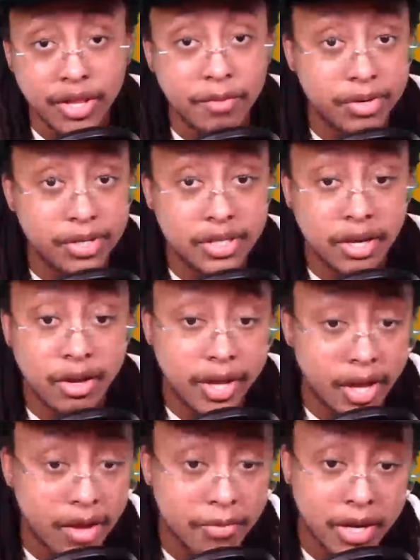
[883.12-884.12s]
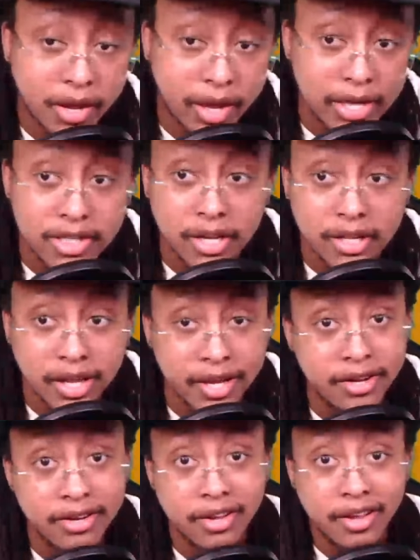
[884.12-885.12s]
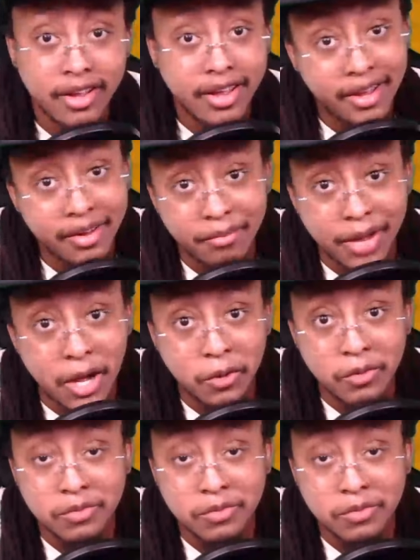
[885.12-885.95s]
appreciate all y'all, man. I'll catch y'all later. I'm out.